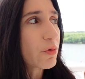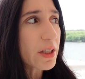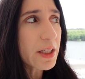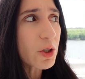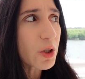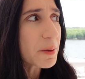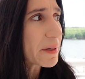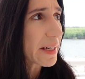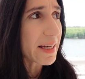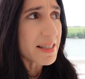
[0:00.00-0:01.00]
really
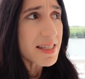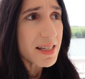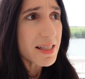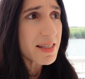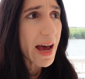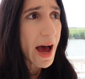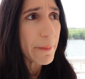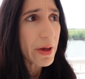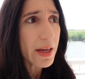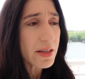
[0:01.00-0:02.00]
creepy incidents
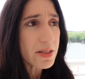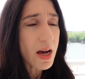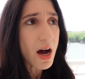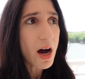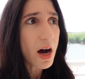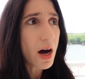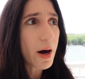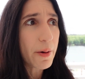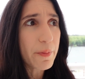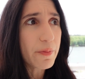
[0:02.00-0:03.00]
happened,
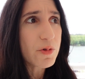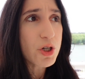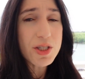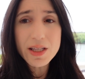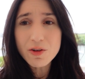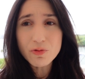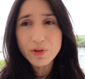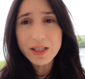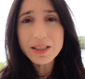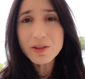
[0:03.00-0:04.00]
just like
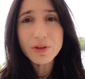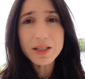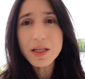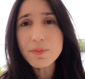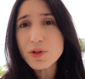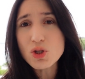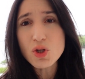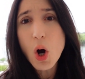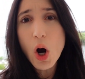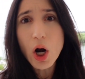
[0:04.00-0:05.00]
really, really
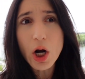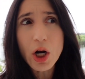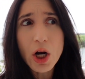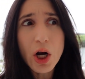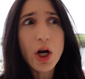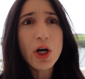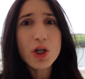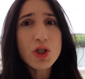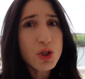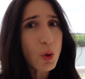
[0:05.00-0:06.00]
bizarre
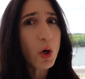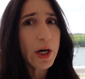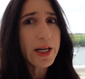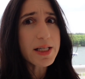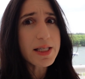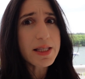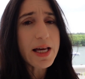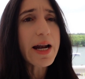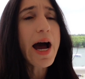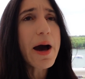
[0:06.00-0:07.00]
stories
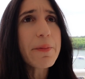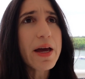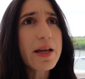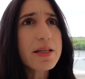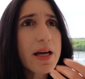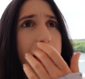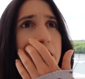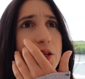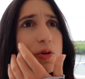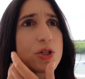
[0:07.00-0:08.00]
that happened,
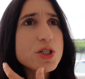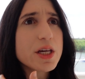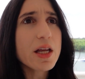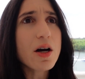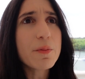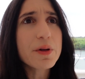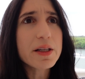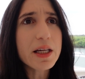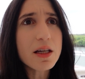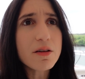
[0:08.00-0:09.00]
and you just cannot
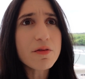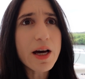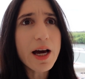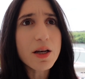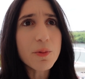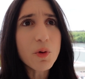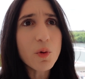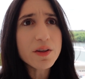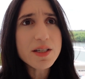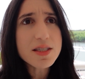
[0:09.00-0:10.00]
believe that, number
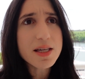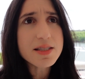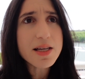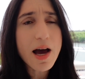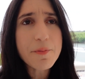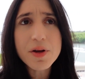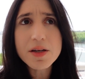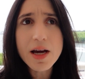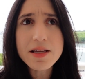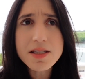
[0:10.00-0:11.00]
one, these things
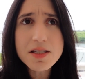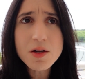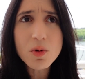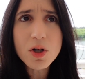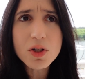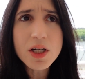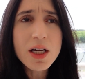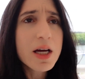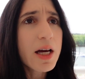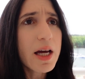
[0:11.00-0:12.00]
happened at Disney World,
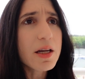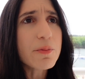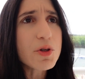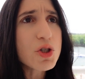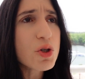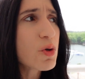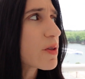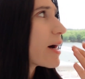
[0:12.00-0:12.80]
and number two,